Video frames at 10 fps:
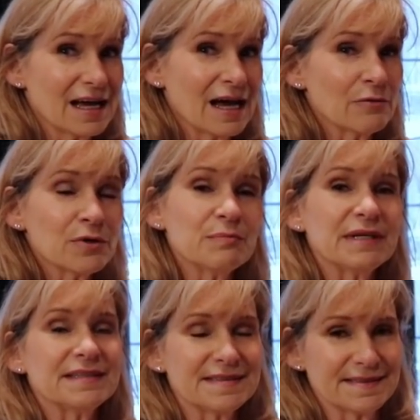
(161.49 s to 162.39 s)
I would
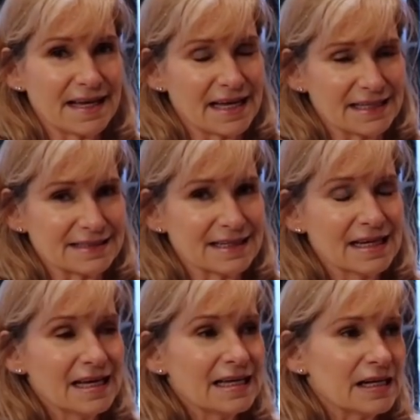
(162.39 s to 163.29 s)
be set.
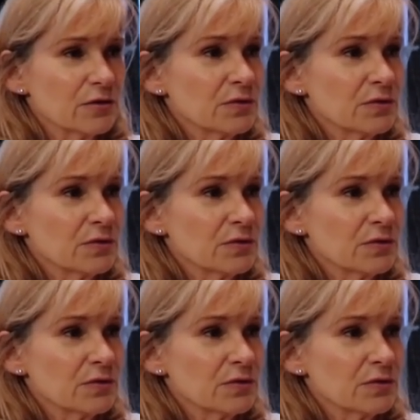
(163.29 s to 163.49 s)
Now,